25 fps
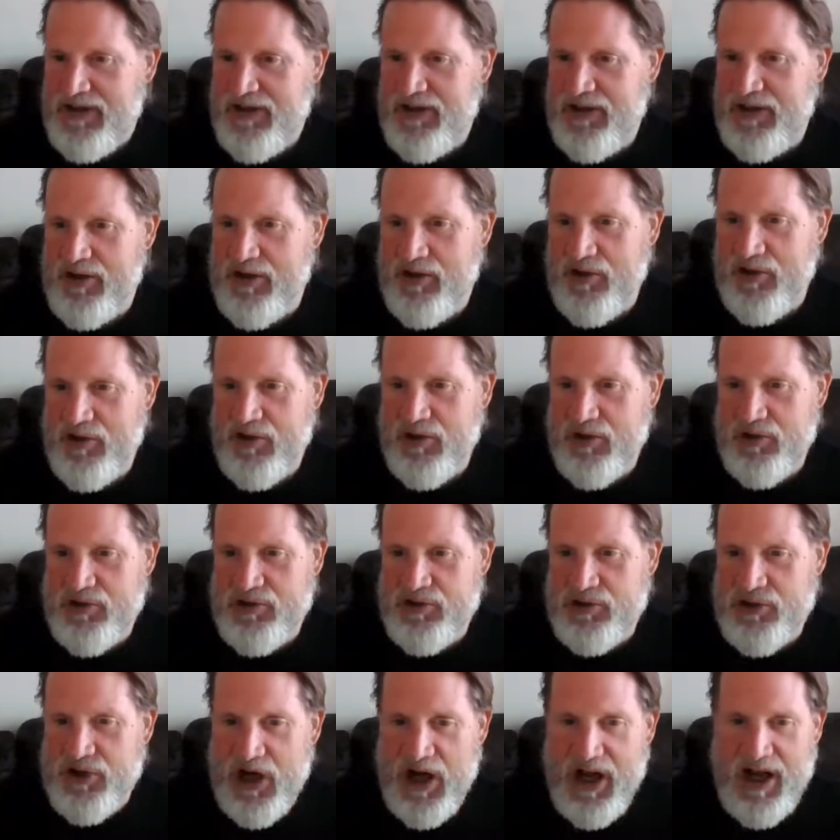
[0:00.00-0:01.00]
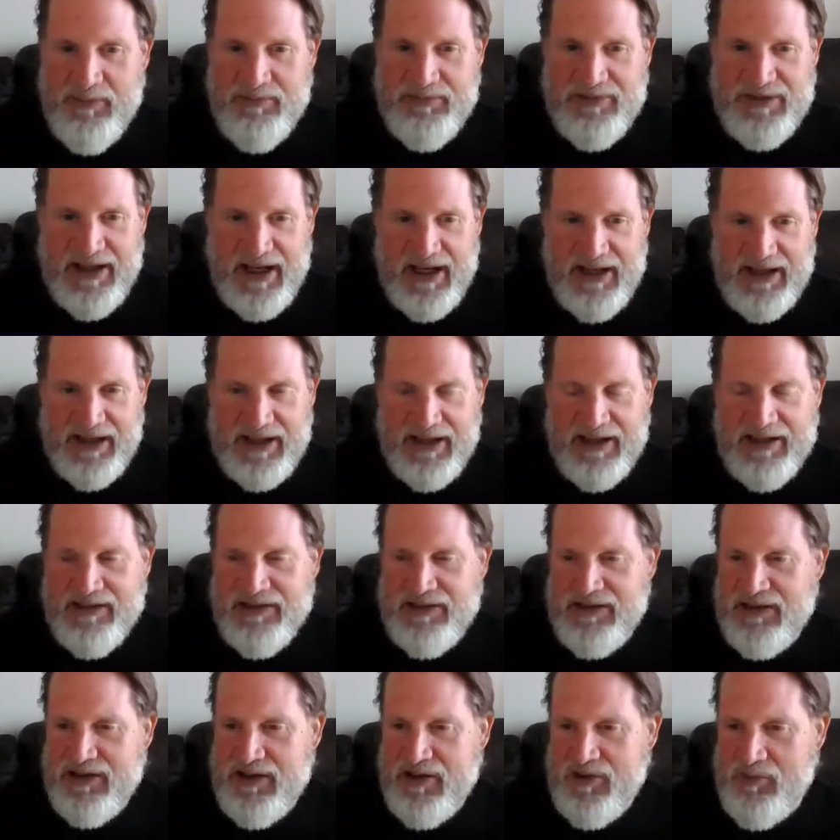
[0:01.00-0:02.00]
their job data,
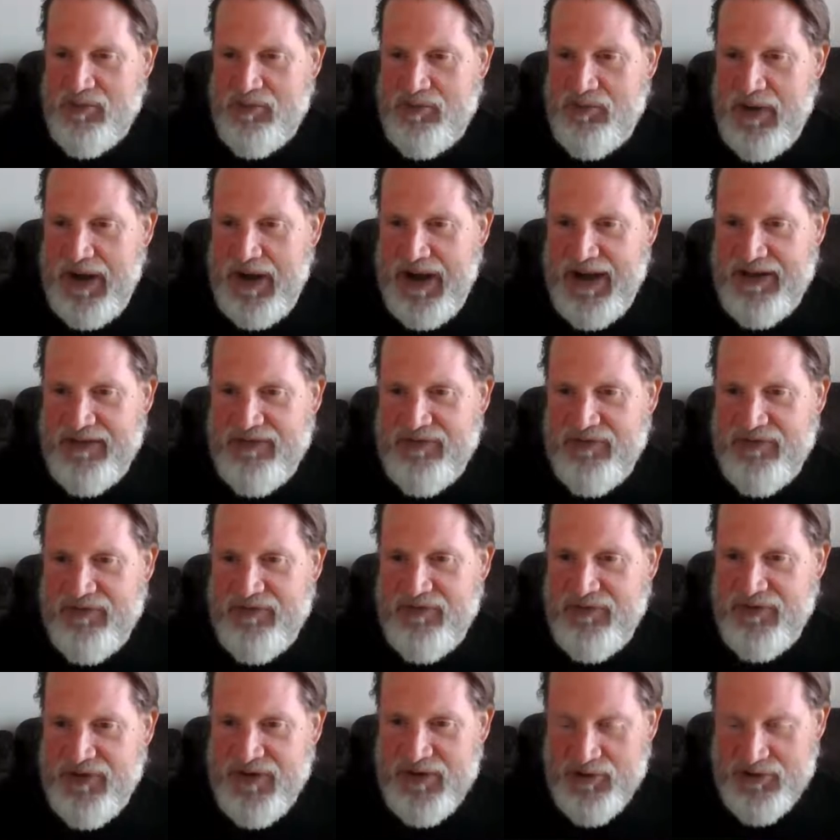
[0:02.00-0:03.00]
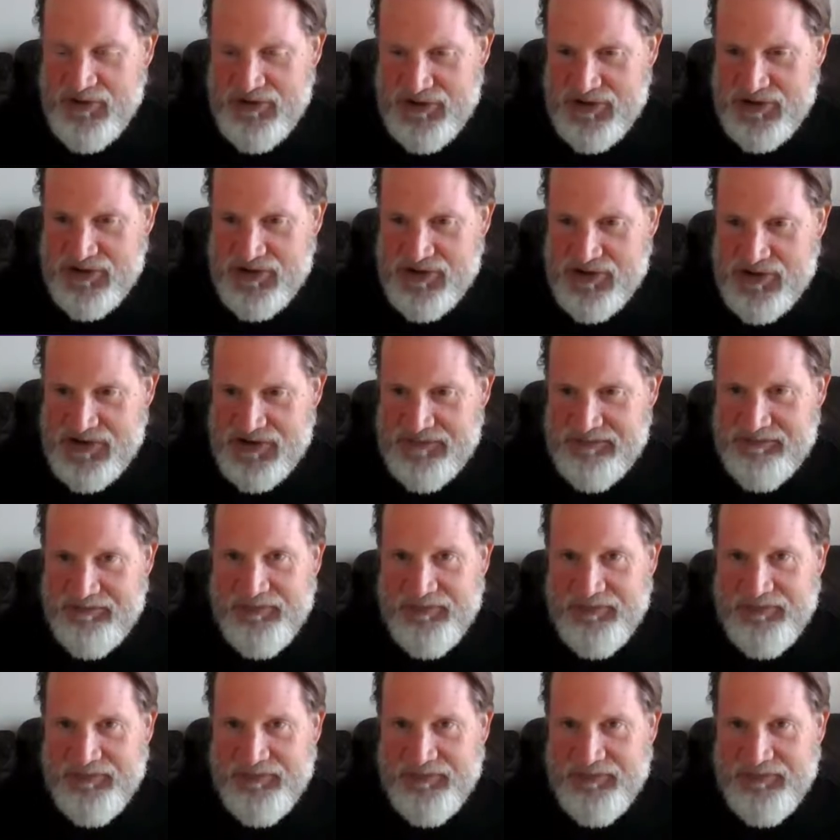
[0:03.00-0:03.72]
by filters.